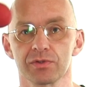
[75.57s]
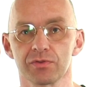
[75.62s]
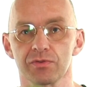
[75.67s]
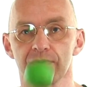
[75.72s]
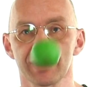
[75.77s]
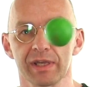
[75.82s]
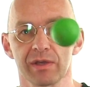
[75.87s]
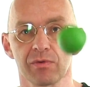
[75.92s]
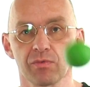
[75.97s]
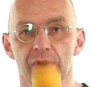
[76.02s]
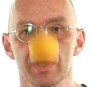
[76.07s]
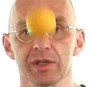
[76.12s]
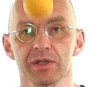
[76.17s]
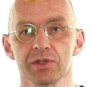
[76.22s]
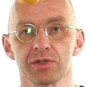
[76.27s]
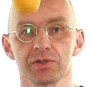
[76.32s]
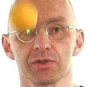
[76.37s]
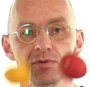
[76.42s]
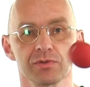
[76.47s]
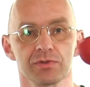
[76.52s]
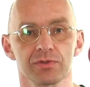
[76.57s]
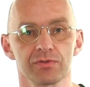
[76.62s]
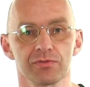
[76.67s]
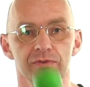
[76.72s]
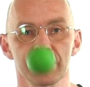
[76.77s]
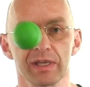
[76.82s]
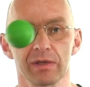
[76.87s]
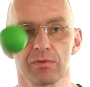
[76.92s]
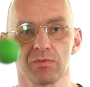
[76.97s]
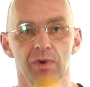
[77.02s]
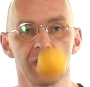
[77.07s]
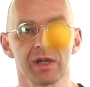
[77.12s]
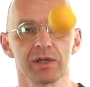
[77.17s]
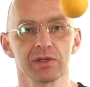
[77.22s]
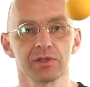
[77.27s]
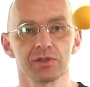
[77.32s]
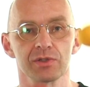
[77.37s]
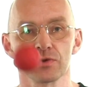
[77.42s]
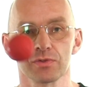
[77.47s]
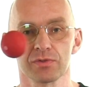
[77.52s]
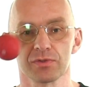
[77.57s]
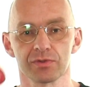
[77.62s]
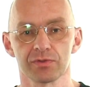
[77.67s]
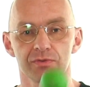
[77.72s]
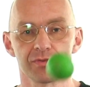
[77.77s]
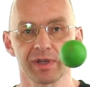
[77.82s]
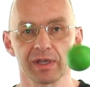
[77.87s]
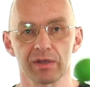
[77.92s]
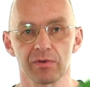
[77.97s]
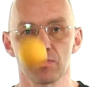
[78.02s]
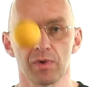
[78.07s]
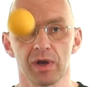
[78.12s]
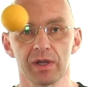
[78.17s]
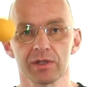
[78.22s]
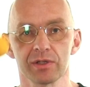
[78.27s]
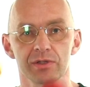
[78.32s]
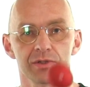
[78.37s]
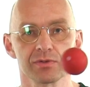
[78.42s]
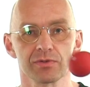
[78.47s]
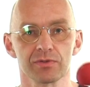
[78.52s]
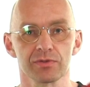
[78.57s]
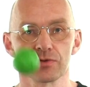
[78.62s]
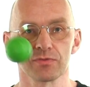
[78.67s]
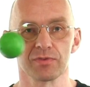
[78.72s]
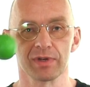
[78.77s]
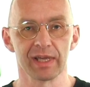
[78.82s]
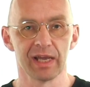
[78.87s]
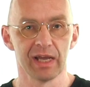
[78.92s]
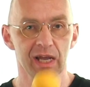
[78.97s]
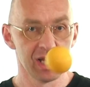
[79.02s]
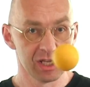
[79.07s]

three, one, two, three, one, two, three, one, two, three.